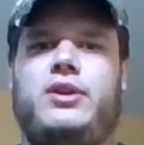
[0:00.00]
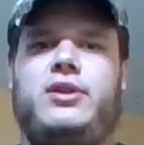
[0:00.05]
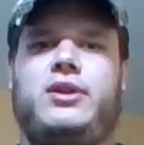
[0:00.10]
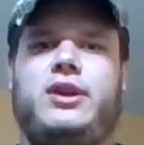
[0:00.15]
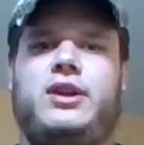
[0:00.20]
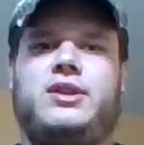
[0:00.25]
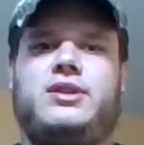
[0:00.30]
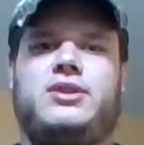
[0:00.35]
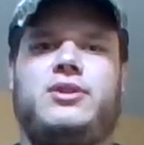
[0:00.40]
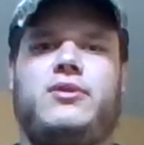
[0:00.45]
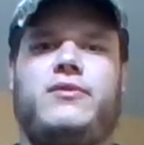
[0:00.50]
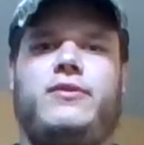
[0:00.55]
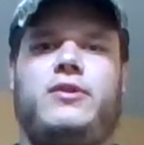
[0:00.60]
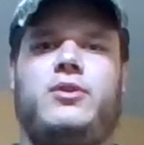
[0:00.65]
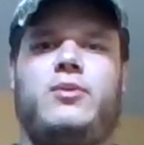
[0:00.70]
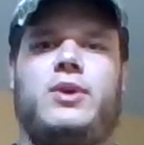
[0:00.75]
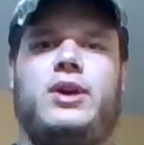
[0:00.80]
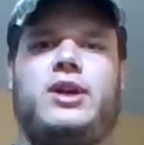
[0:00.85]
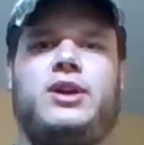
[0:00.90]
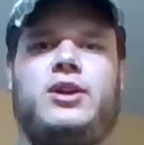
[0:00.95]
Like, so if you
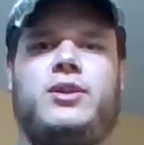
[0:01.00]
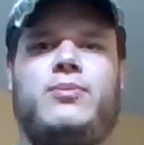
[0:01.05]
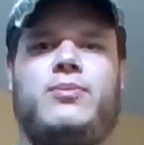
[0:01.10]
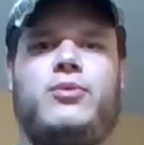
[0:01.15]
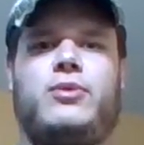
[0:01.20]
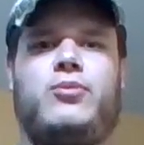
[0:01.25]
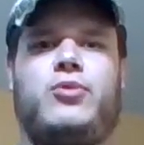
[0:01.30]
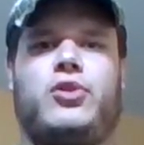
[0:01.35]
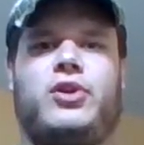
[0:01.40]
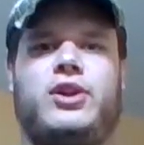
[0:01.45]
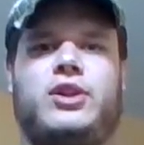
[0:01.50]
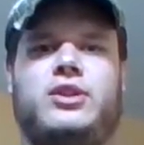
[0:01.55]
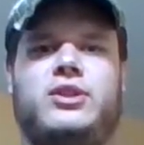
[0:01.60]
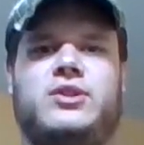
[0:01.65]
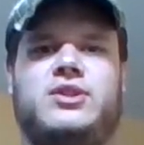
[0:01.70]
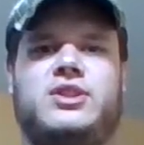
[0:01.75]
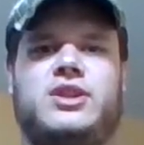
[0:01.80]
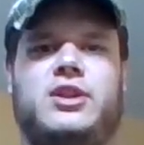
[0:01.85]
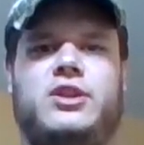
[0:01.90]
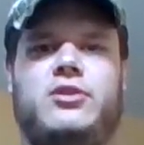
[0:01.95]
wake up one morning and you
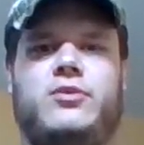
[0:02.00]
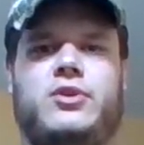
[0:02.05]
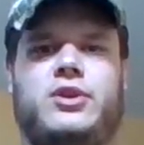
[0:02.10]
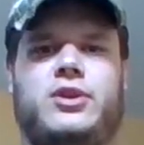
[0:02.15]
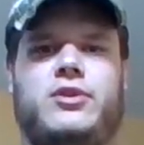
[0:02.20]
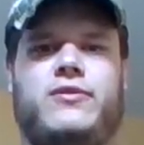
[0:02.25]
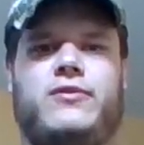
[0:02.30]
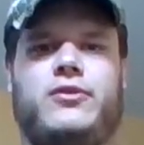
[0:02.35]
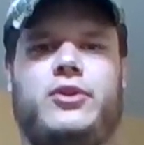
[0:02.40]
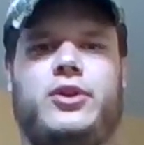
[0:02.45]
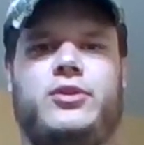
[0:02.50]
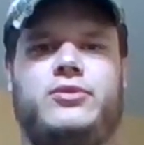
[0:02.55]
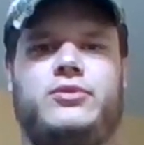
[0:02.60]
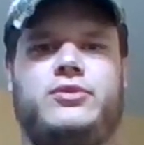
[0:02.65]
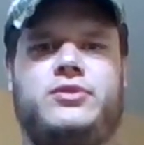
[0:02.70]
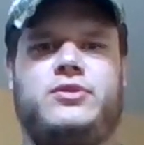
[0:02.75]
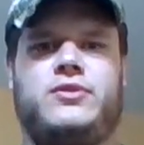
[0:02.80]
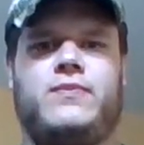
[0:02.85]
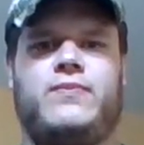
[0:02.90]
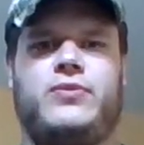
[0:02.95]
say you want to go
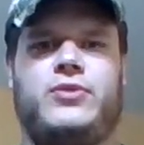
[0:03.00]
floating,